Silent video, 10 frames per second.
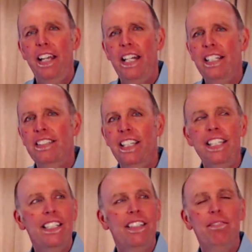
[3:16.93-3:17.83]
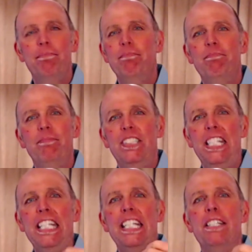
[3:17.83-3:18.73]
And it's like
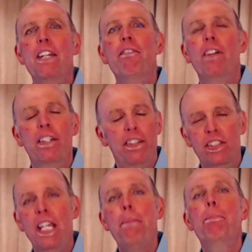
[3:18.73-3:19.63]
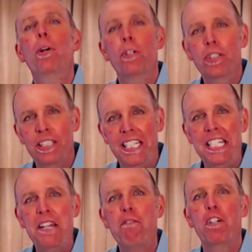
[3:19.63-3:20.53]
seeing the same person
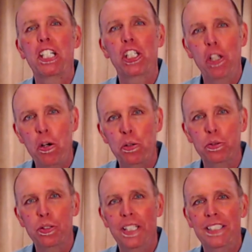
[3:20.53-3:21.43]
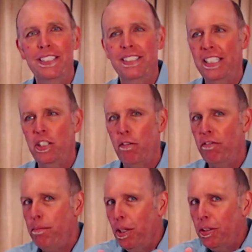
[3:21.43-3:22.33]
in different clothes. It's like you're
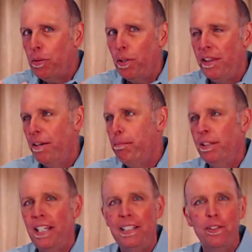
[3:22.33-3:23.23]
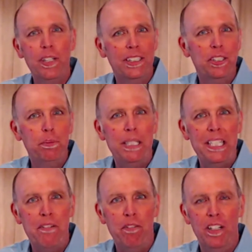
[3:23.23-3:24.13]
familiar with them, but they look a little bit
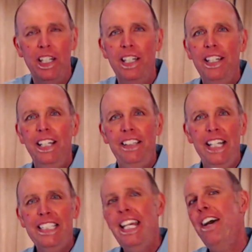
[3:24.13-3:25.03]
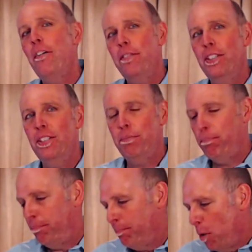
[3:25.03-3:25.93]
different. And that's how this
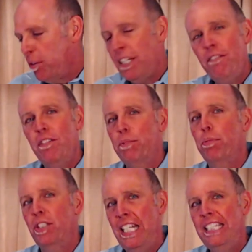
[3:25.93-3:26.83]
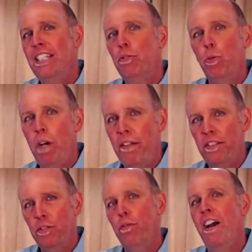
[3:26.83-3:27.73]
motif is presented throughout
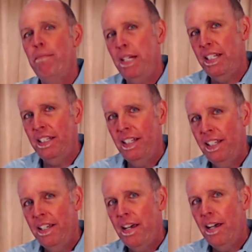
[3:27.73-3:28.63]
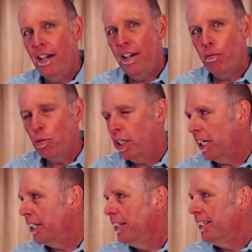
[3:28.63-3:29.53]
this 5-minute work.